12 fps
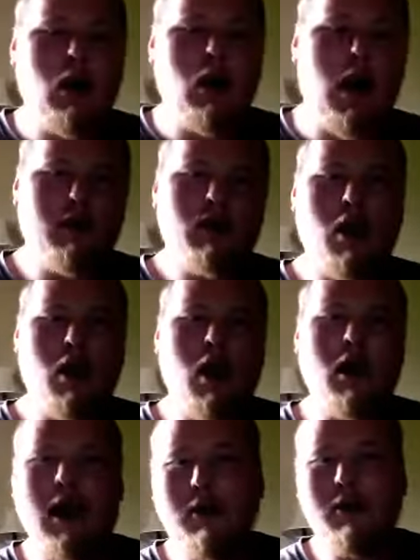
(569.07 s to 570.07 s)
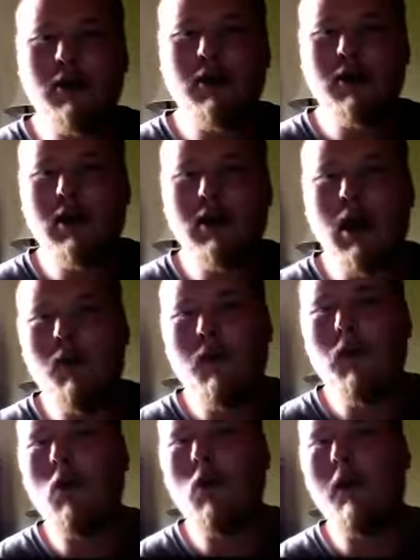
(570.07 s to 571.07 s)
I was saying before, if you want to
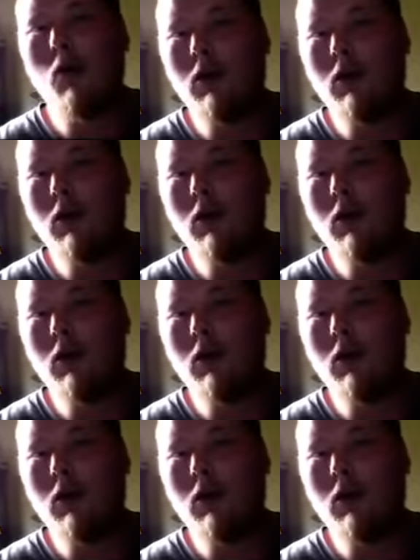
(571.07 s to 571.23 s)
blow big